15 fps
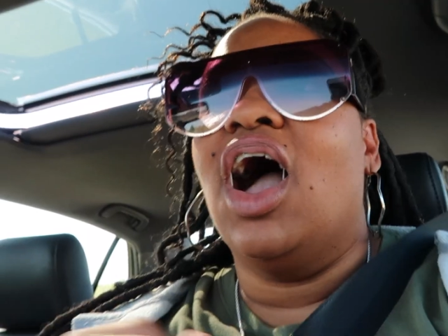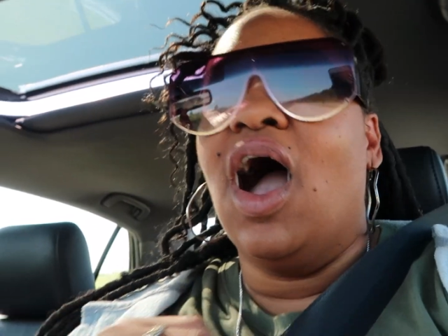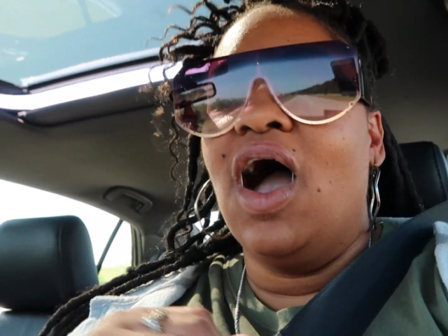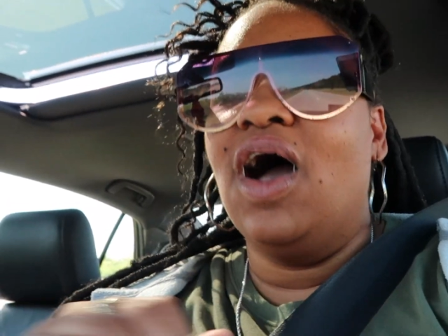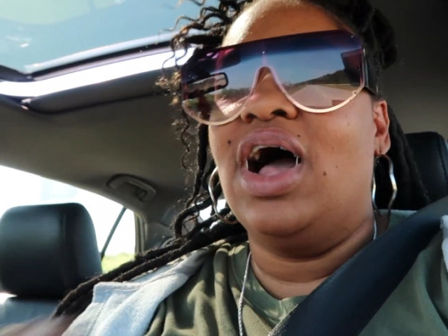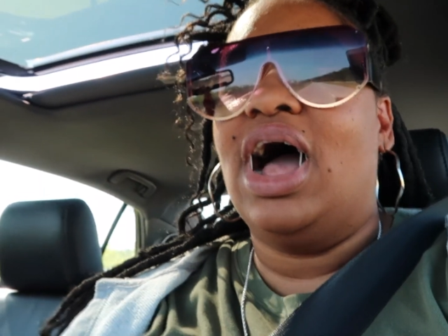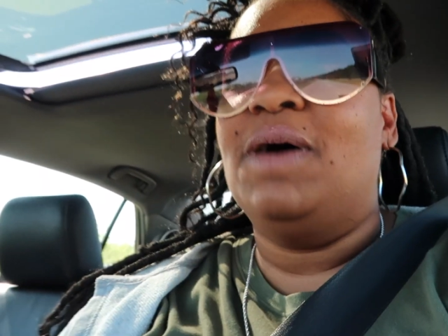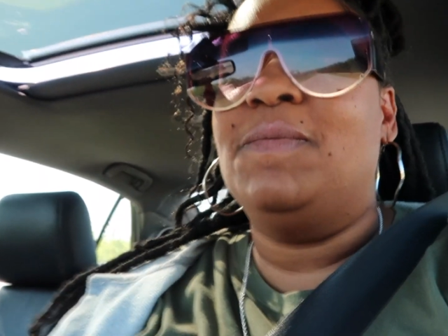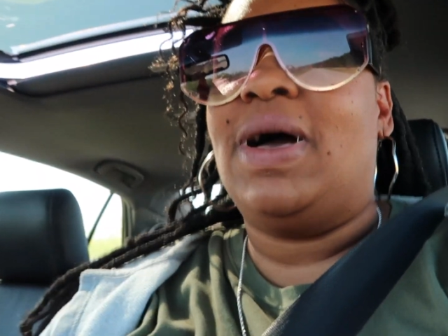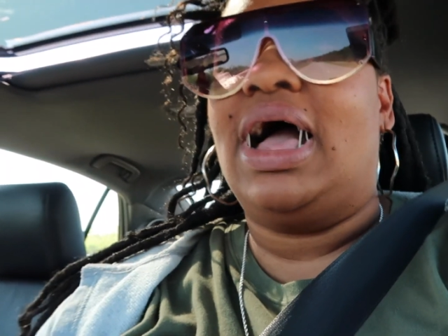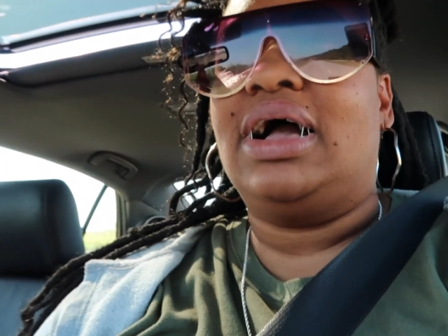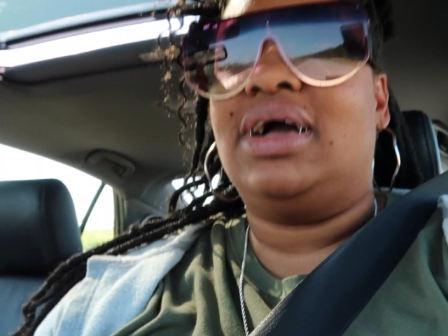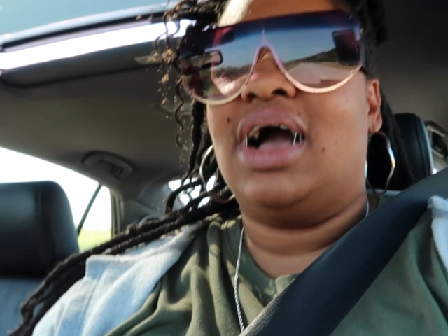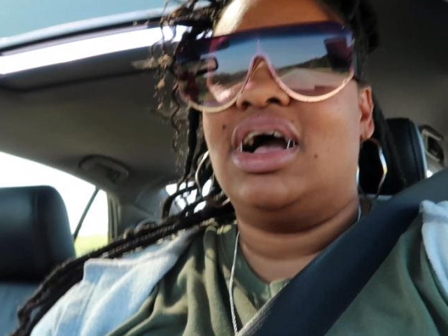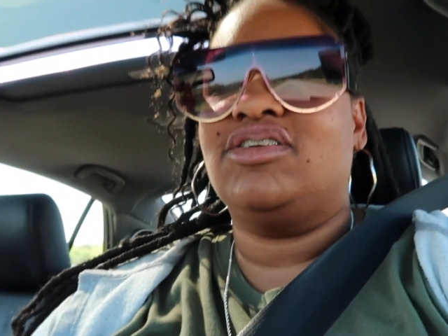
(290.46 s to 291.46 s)
Y'all, oh
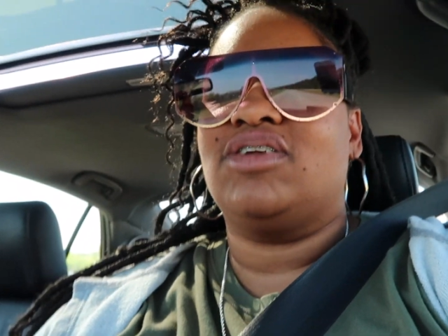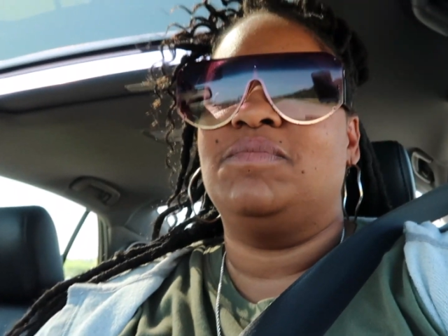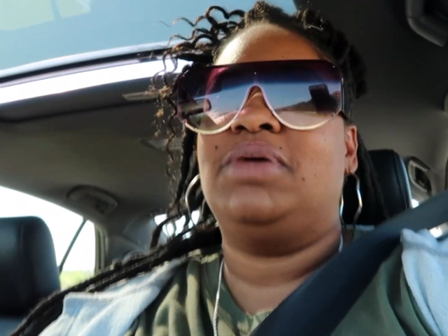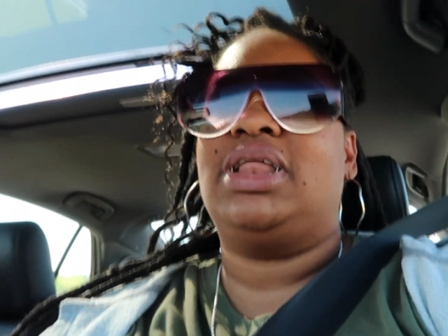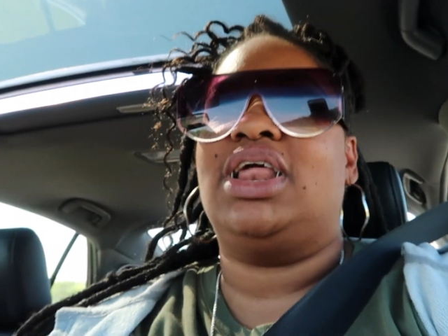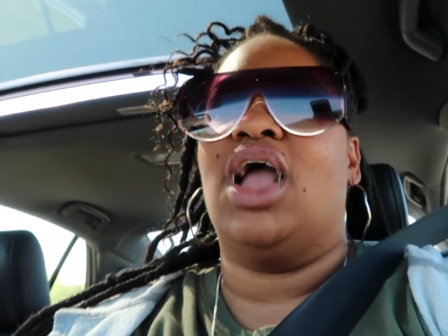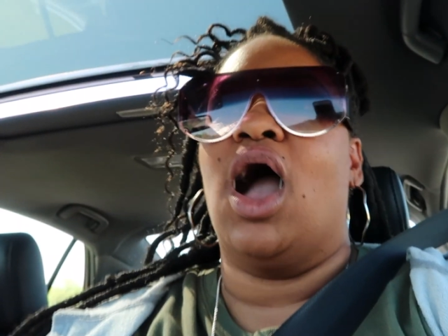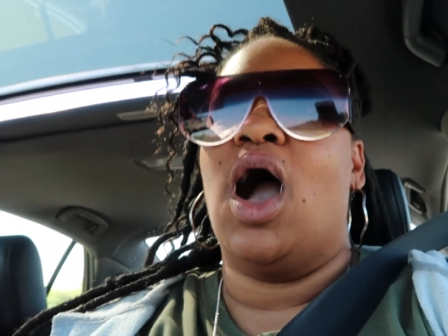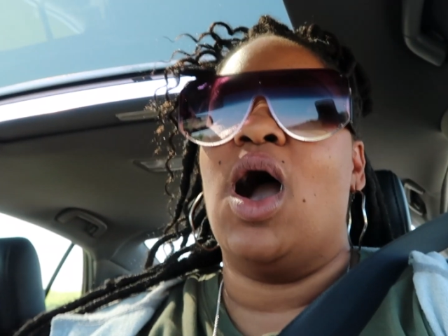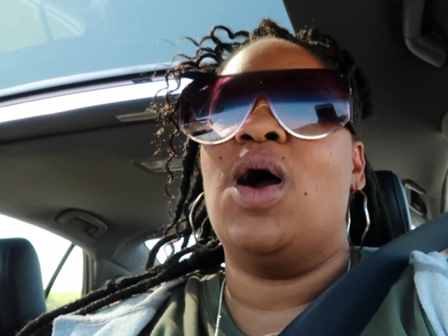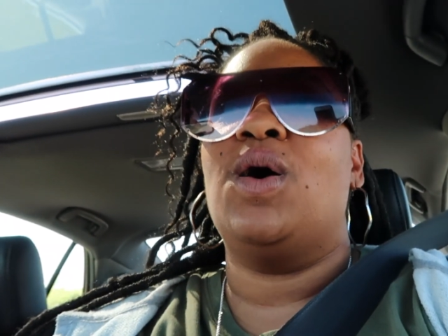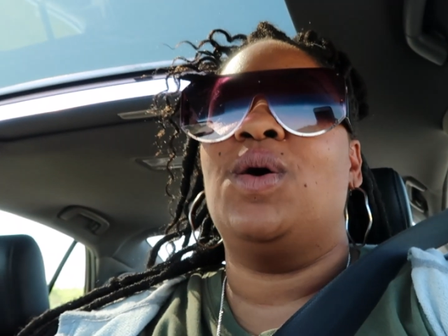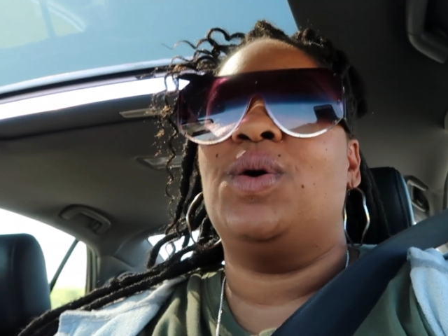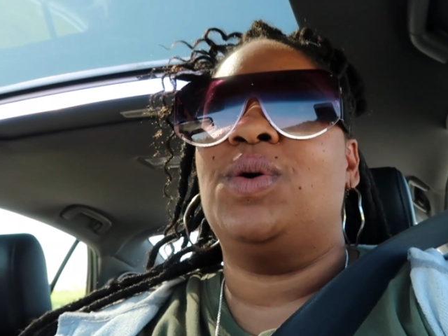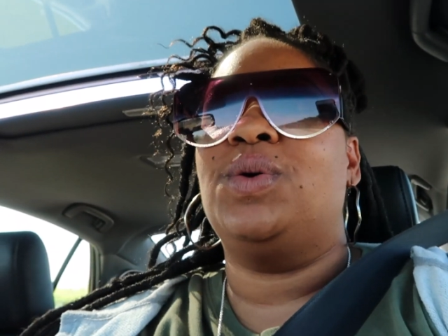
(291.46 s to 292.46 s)
my gosh, I'm getting
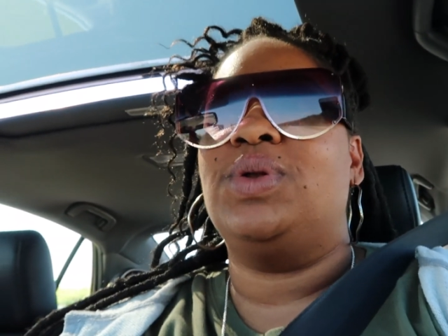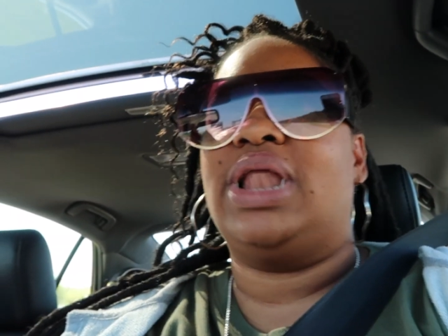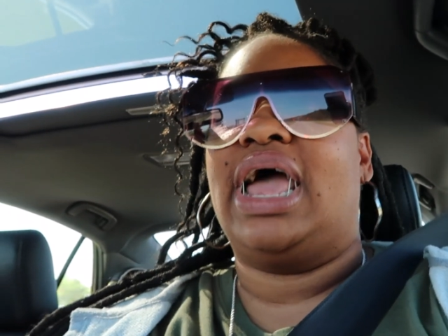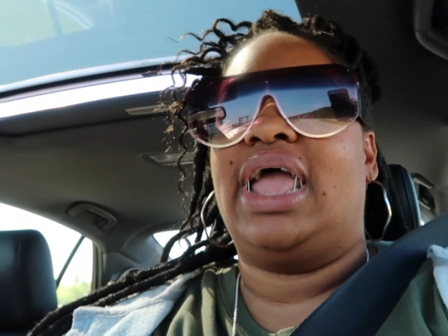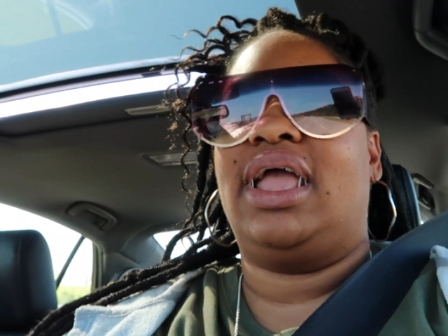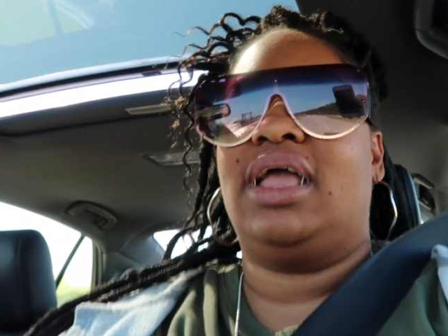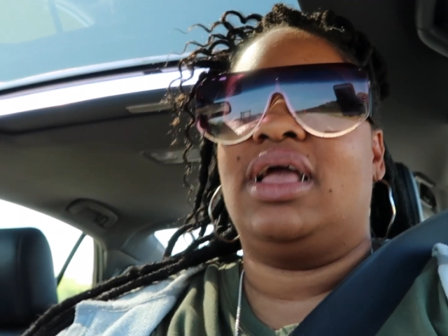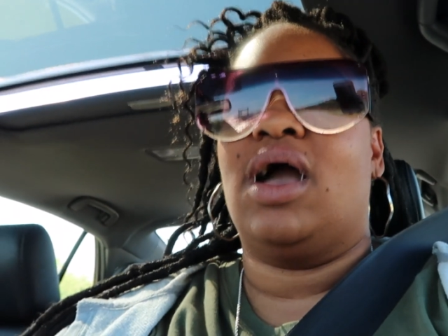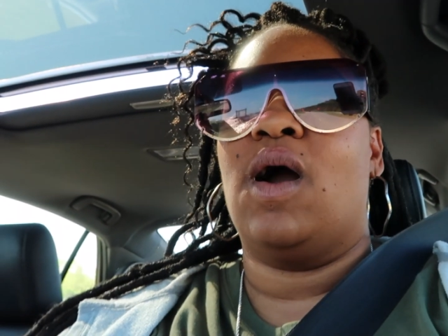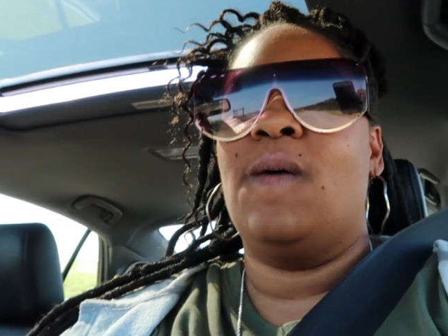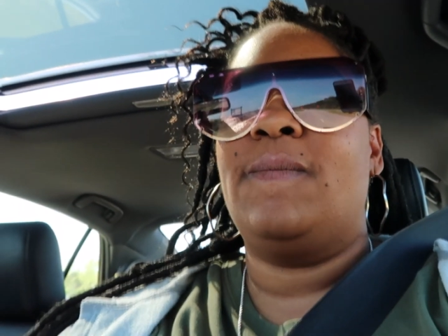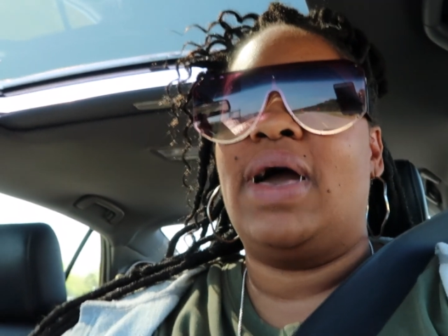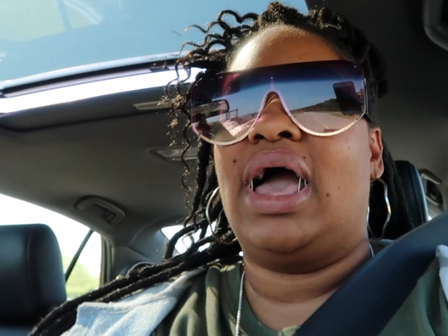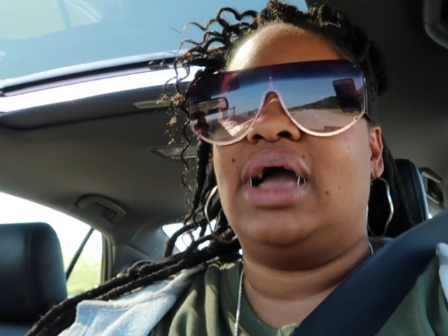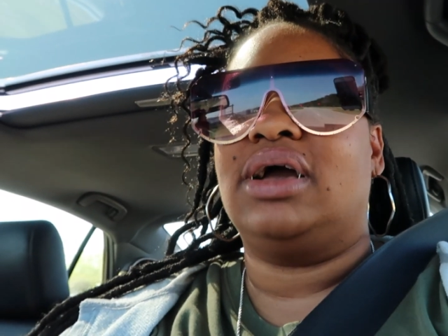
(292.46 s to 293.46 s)
old. Like, oh
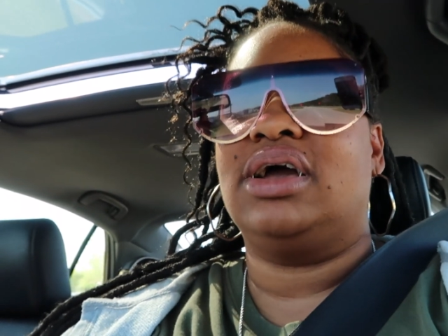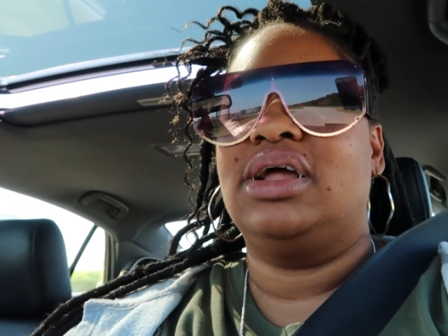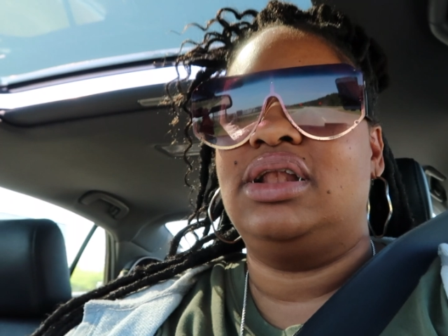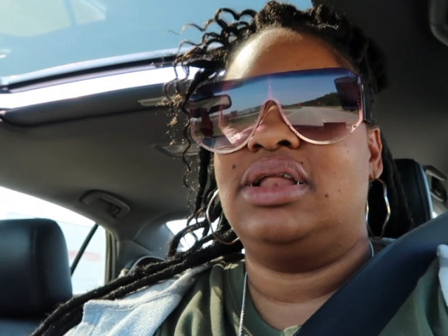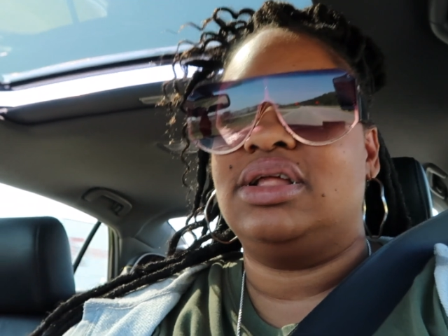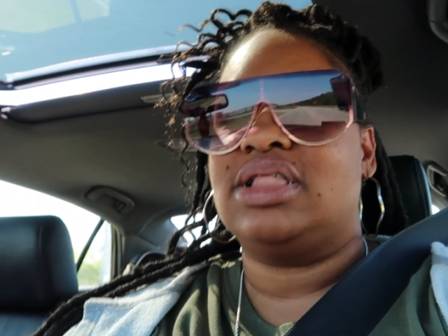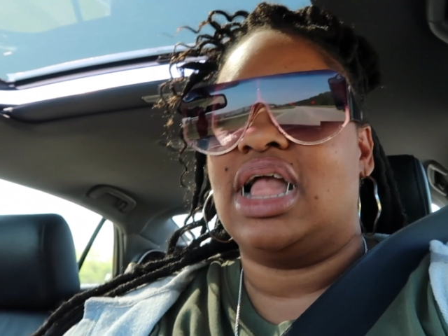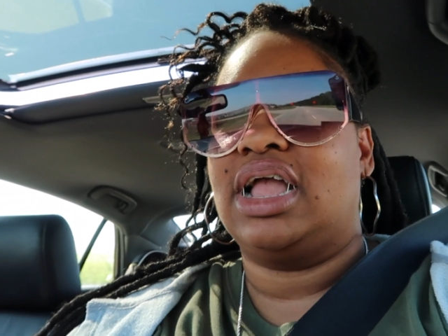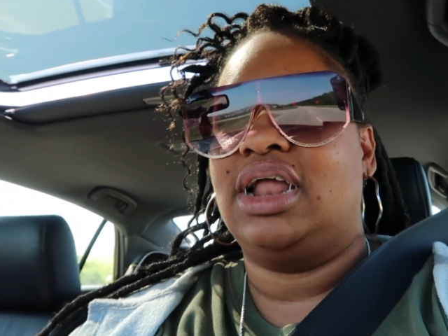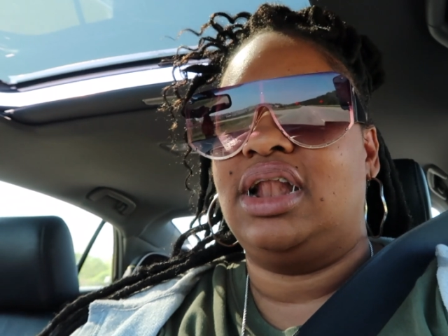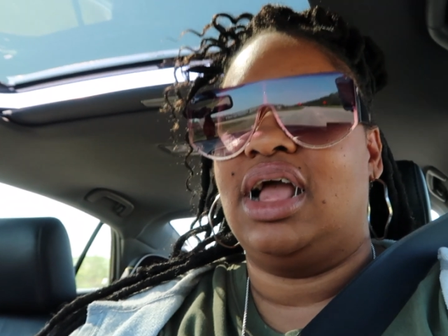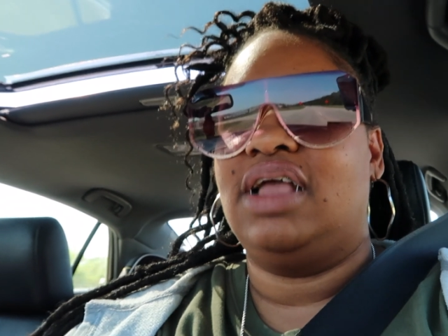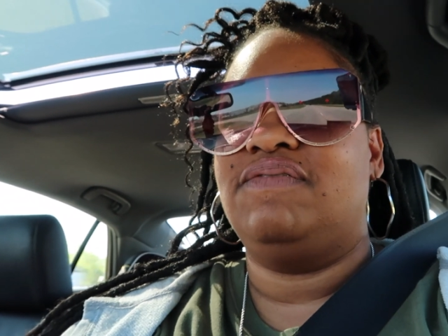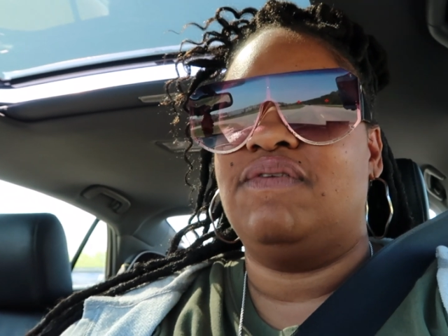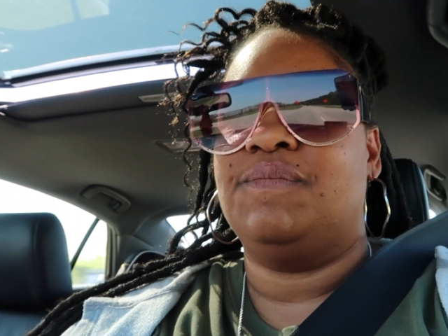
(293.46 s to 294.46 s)
my goodness. I
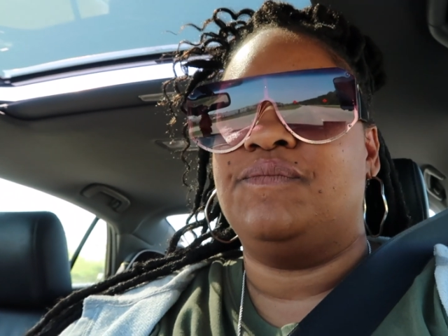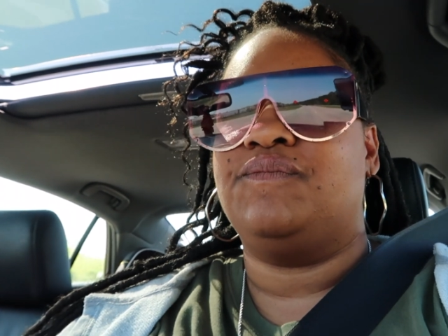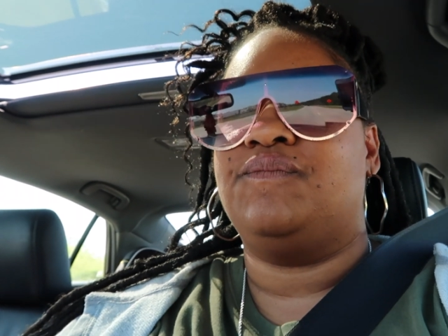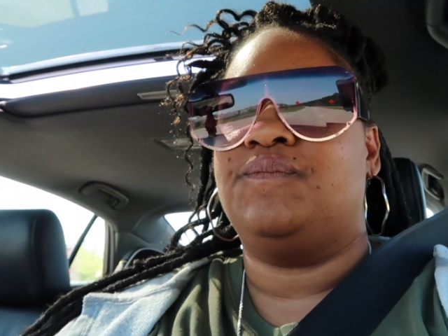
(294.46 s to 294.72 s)
cannot even,